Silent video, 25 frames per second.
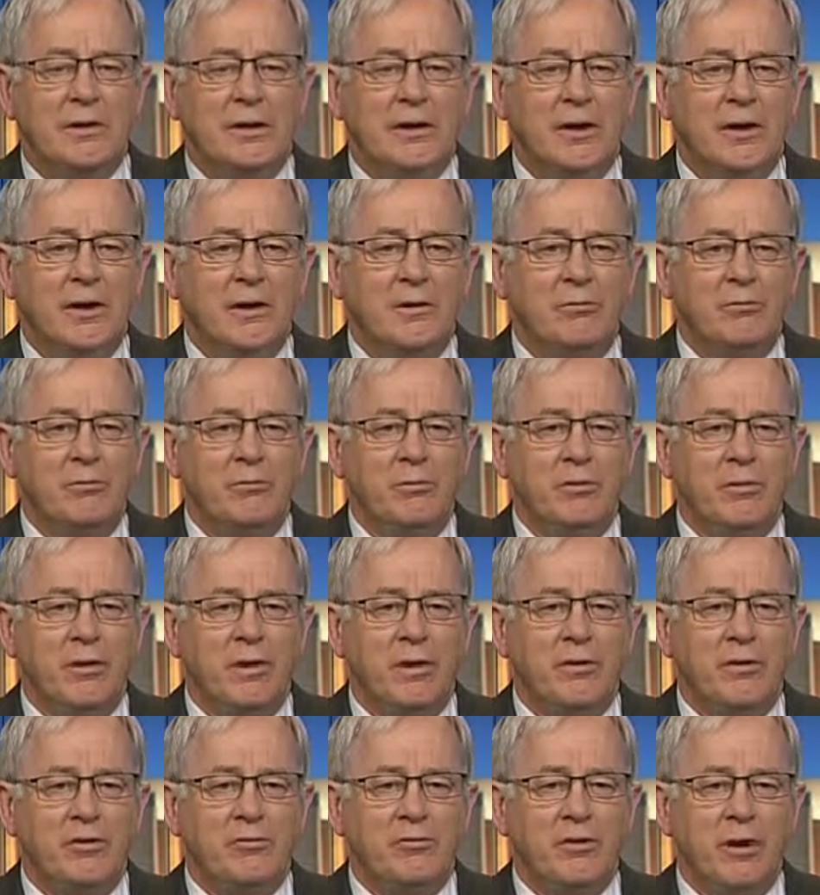
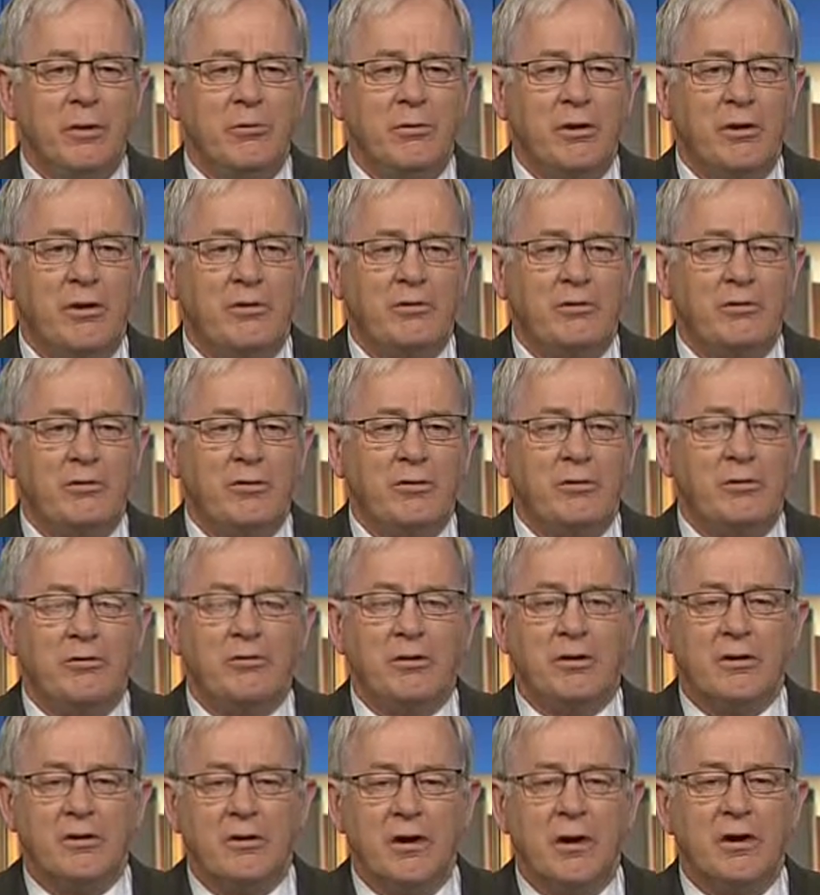And the trouble is there
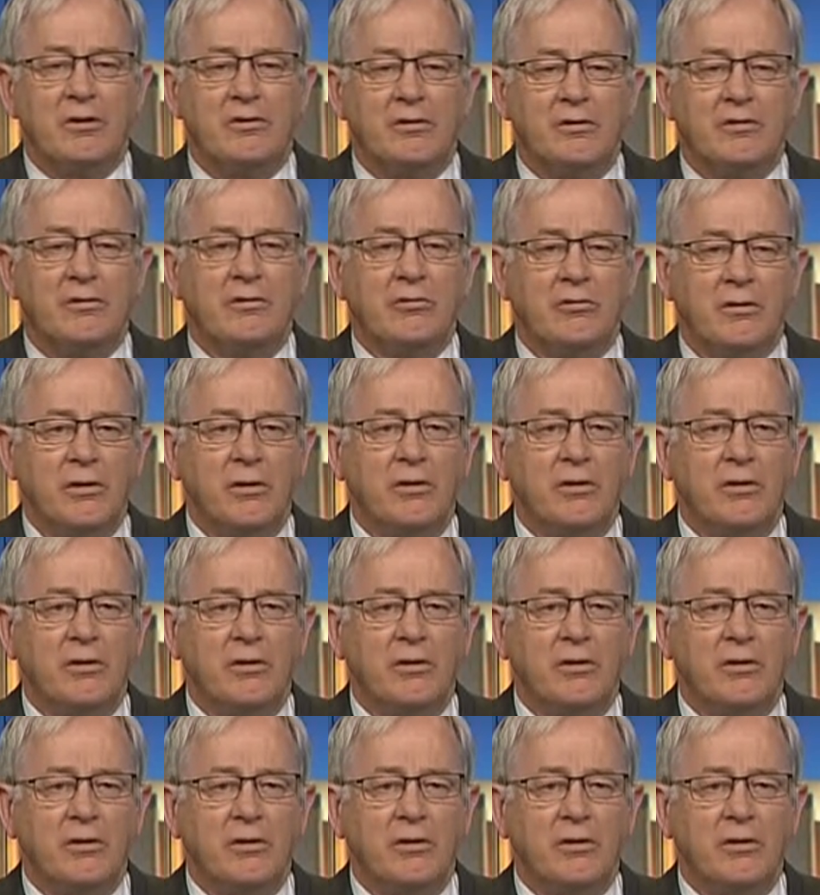is a crisis of